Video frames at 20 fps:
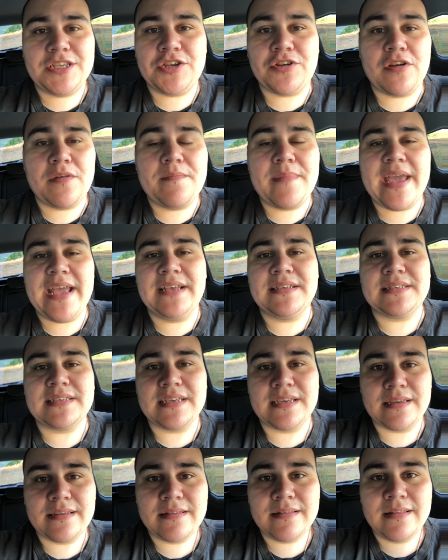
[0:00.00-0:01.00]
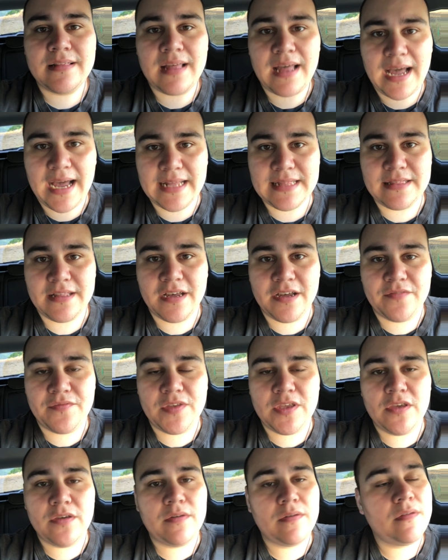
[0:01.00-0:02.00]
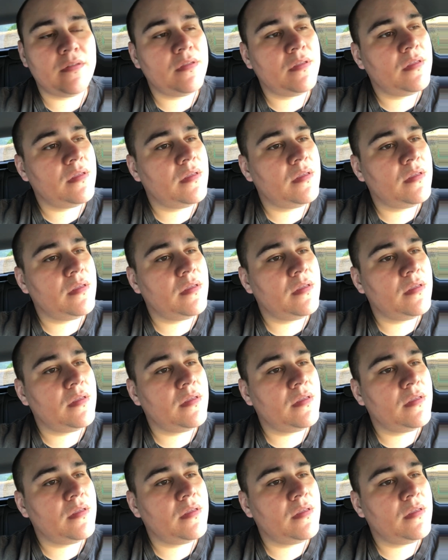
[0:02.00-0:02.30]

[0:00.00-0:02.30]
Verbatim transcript: You're amazing. I love you.